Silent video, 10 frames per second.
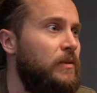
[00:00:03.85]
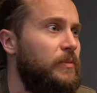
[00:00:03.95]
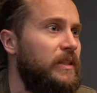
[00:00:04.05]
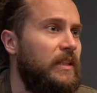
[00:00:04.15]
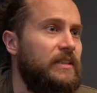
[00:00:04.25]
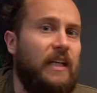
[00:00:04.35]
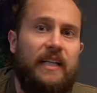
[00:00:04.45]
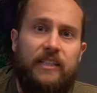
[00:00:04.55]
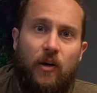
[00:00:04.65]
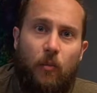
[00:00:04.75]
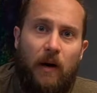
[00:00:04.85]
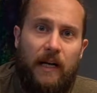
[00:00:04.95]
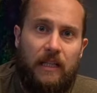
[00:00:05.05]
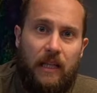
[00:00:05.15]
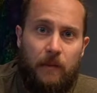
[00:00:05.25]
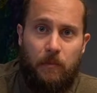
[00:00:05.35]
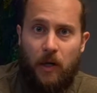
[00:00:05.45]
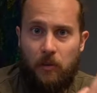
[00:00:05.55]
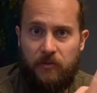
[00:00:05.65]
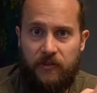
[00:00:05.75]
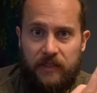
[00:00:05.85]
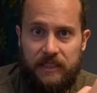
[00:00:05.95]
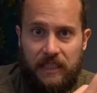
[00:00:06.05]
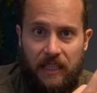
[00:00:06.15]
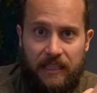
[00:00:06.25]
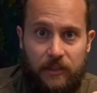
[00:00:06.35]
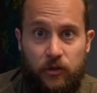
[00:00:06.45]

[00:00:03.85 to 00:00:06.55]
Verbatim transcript: because I had to go buy a light bulb for this light.